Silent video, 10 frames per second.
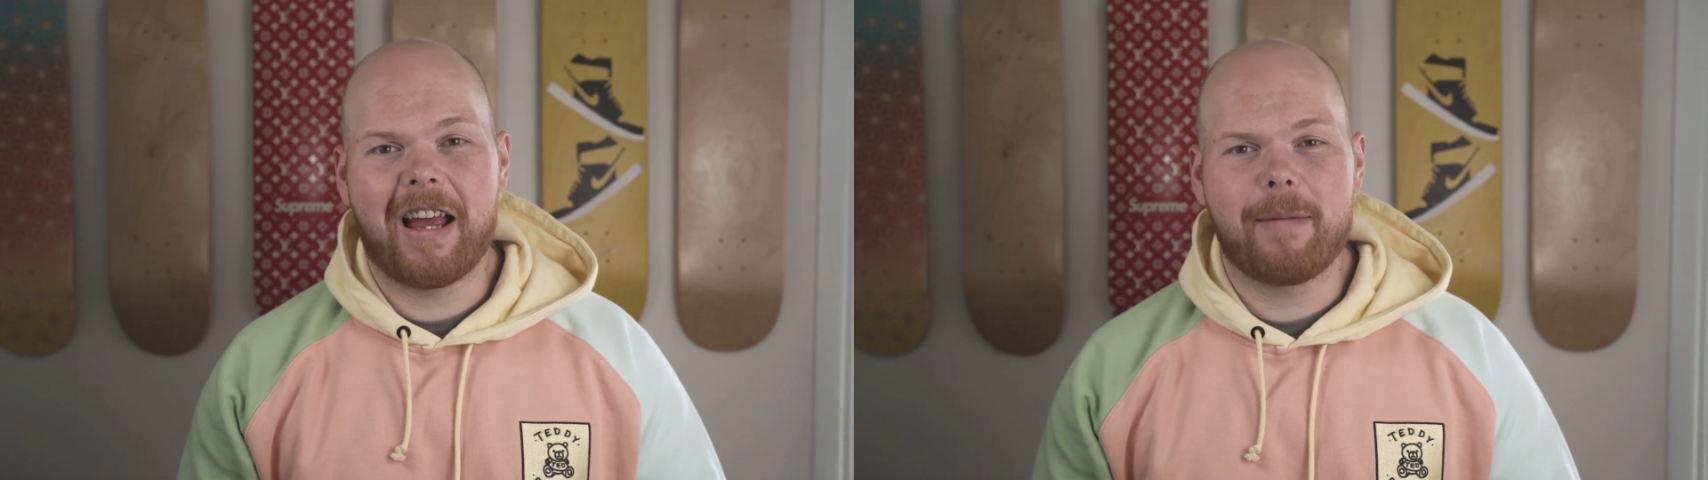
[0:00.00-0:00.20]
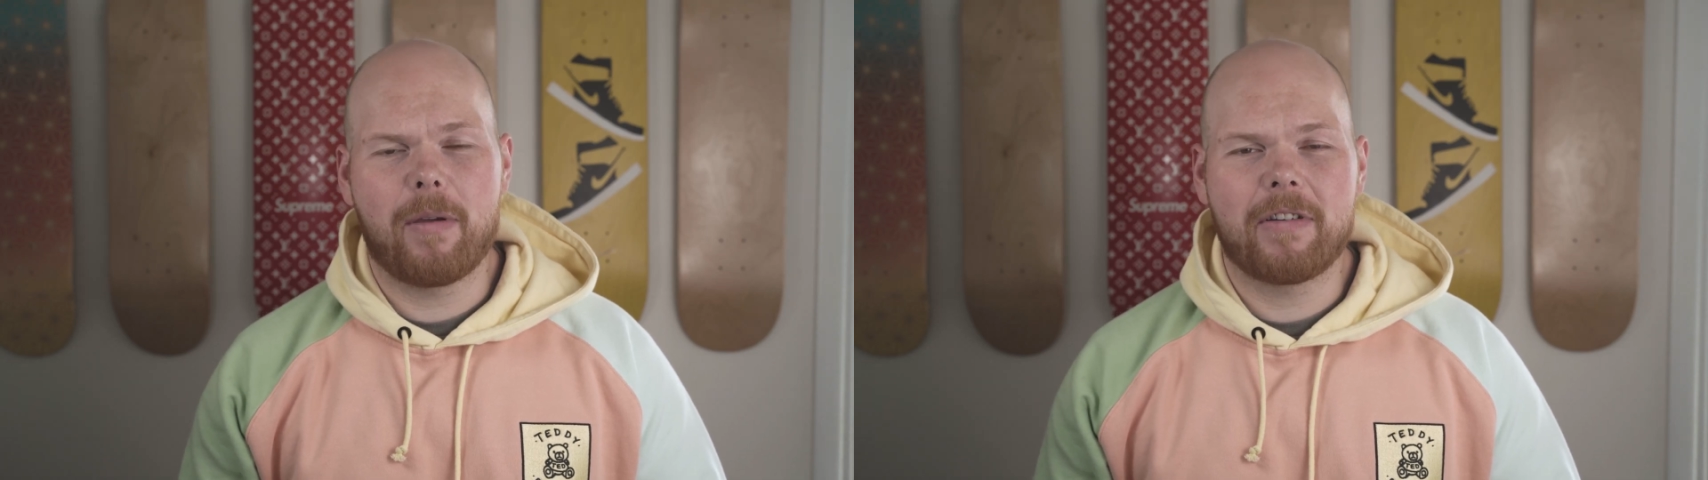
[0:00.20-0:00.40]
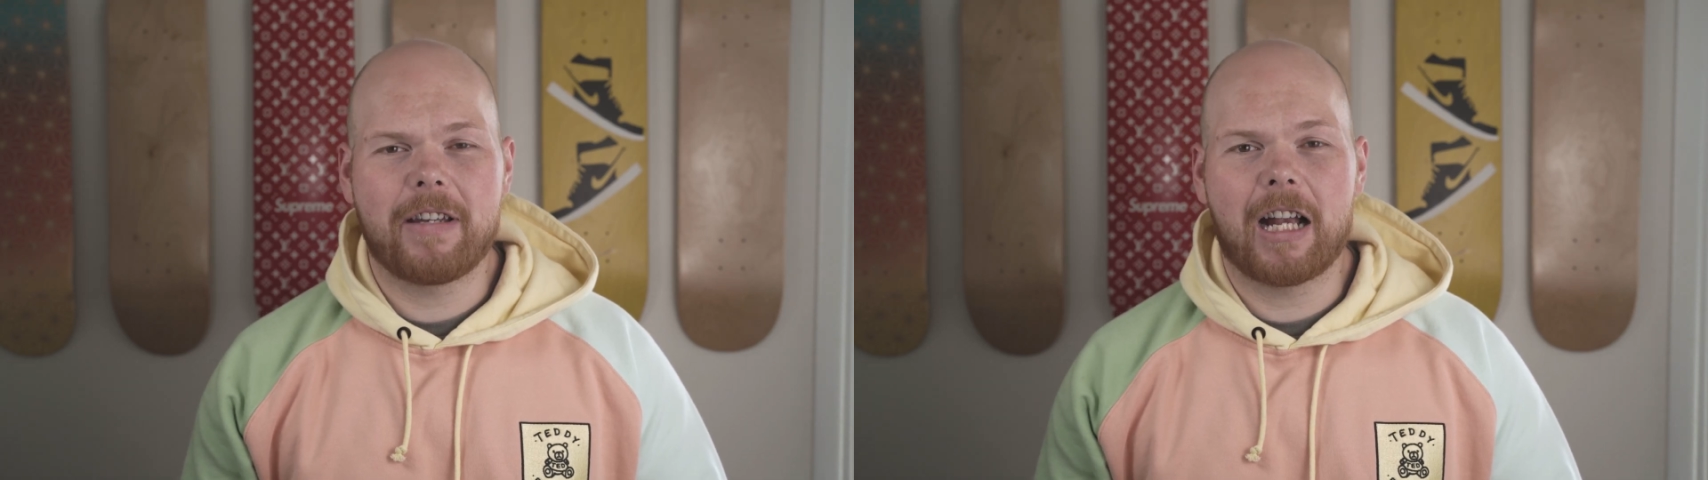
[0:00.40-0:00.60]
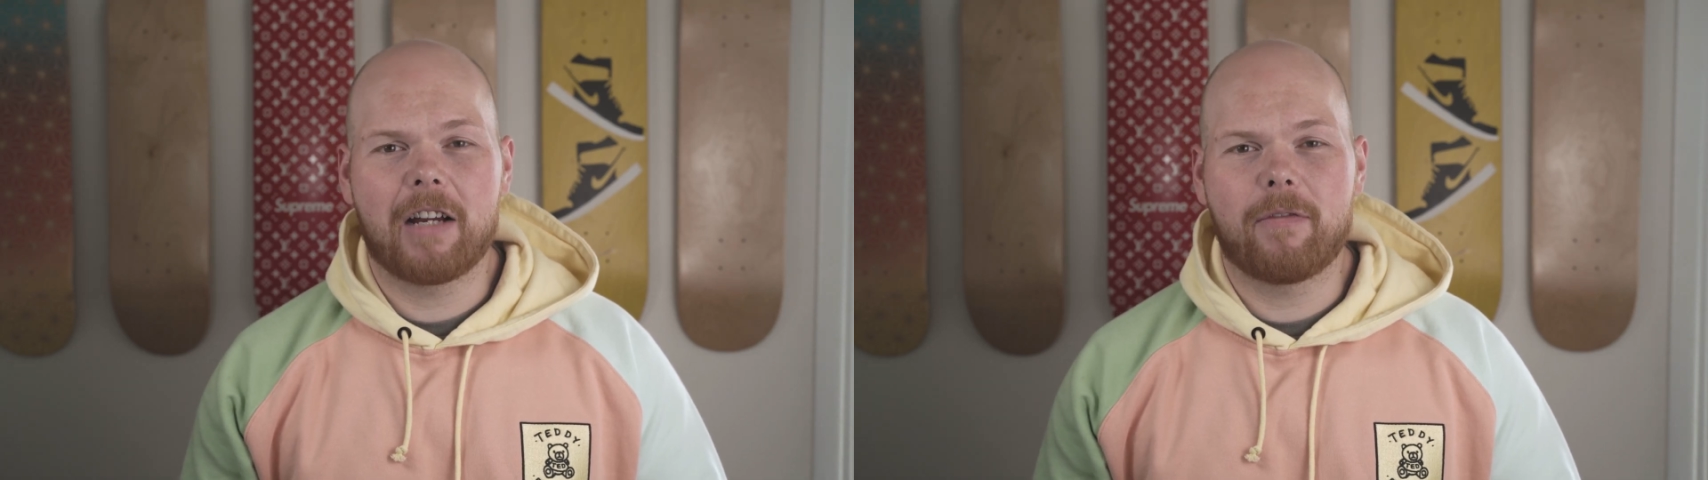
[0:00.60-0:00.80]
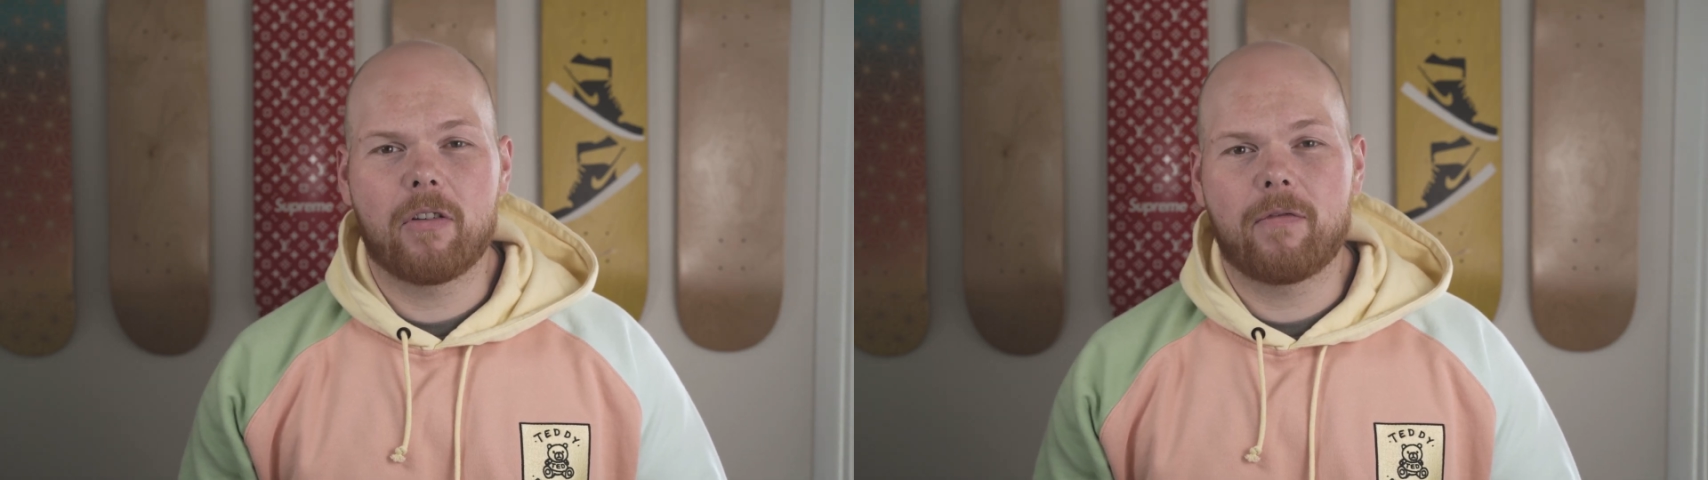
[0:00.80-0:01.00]
I'm a
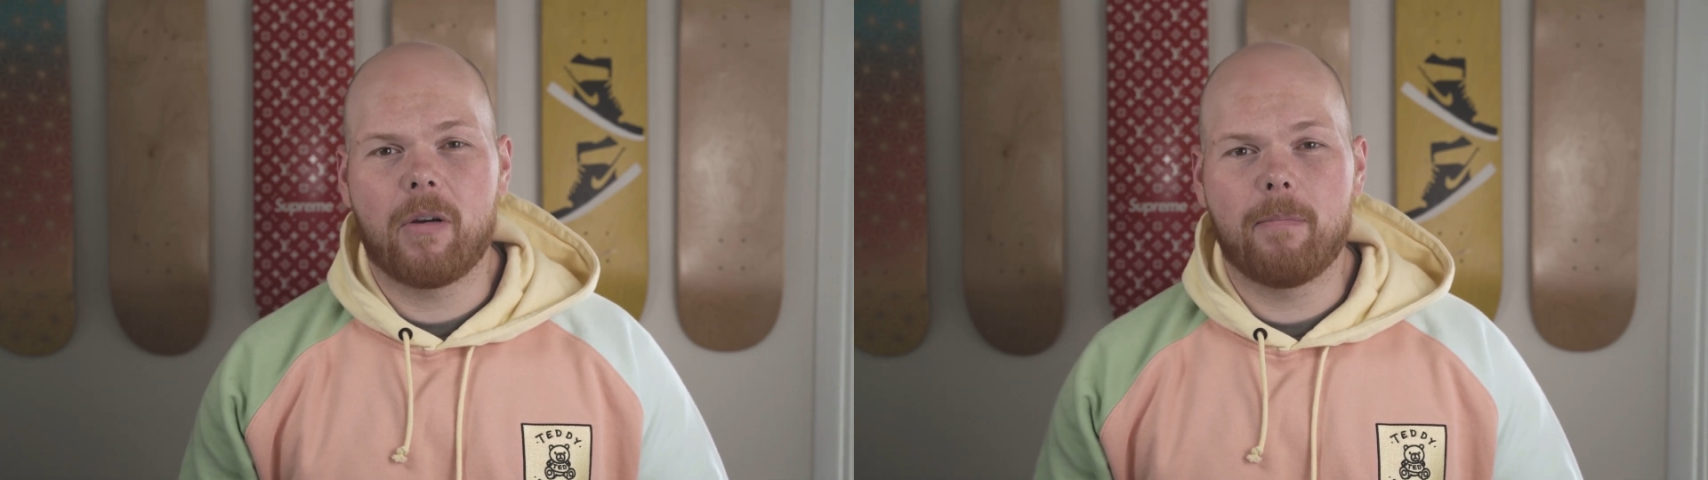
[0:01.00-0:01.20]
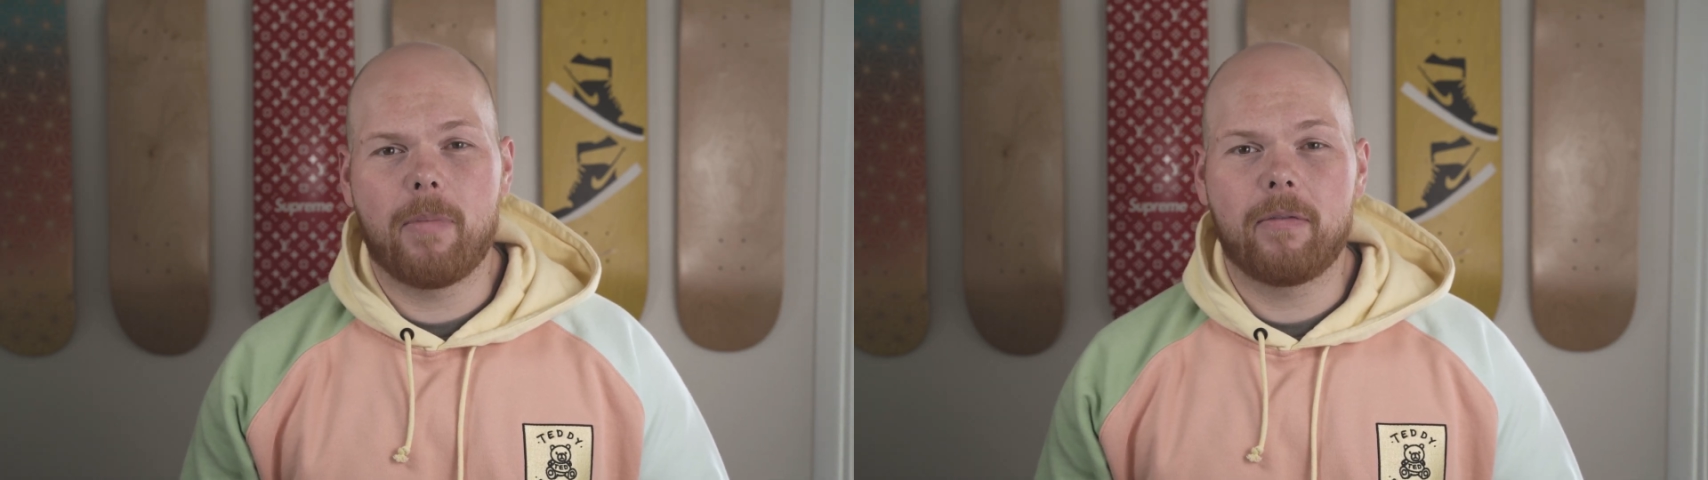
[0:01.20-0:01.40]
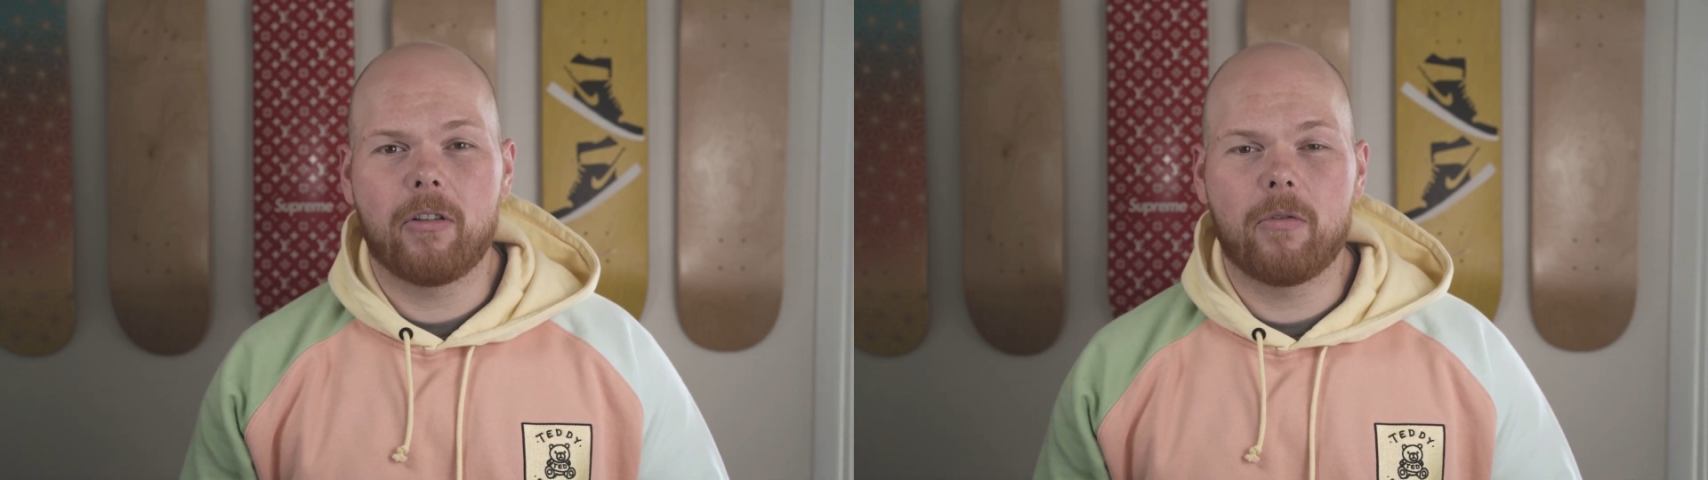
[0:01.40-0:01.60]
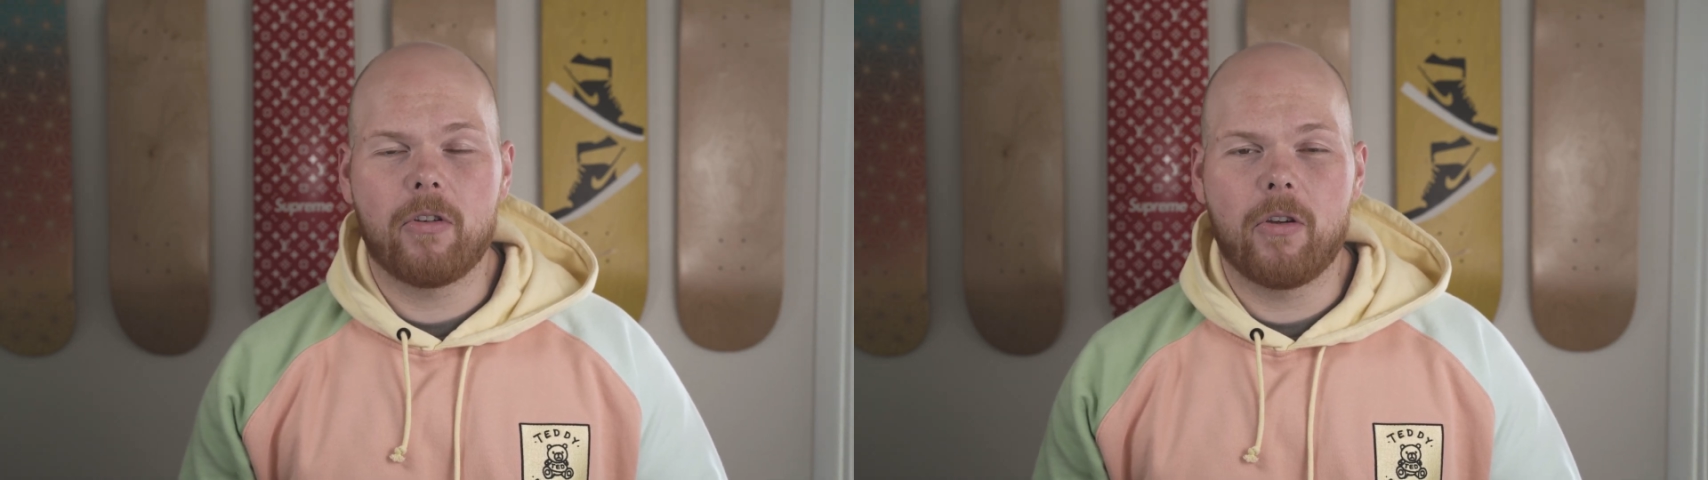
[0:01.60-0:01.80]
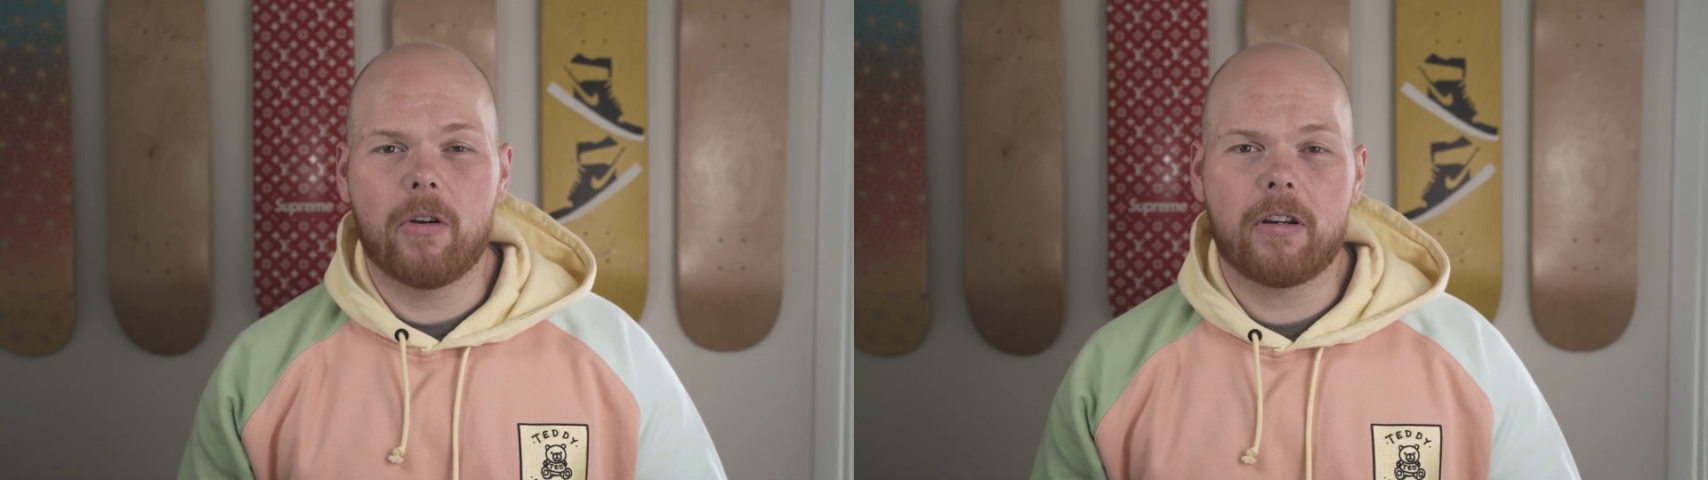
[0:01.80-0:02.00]
photographer from Buffalo,
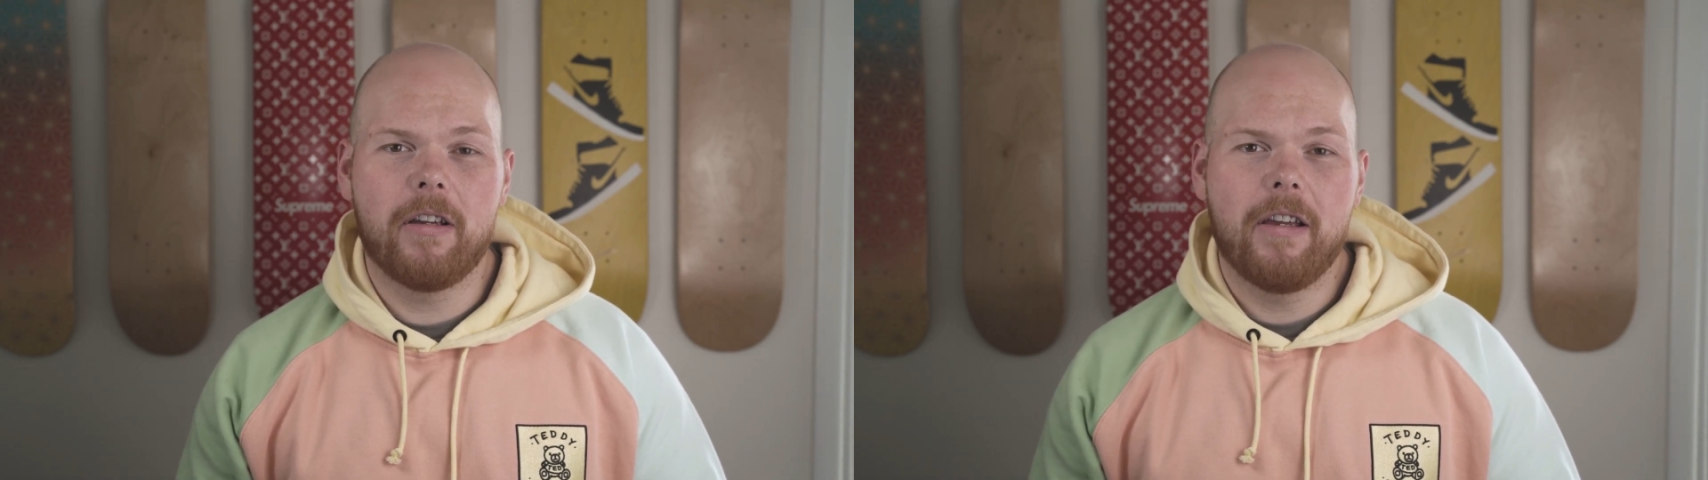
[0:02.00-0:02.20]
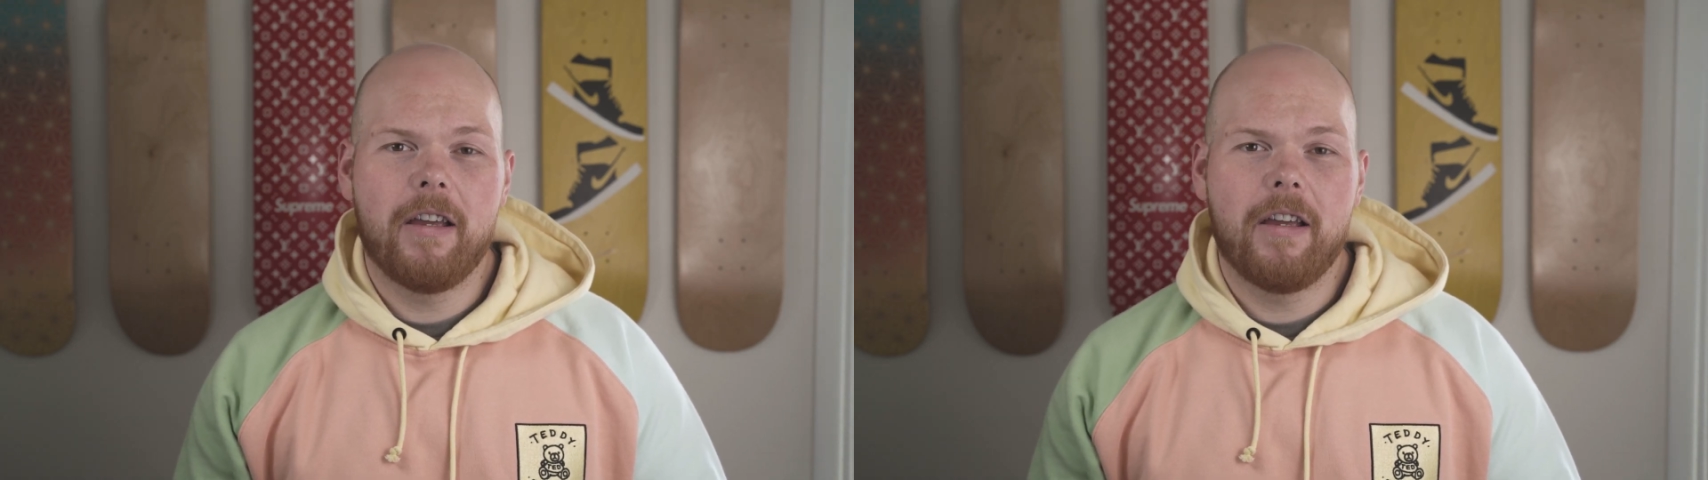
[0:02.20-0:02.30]
New York,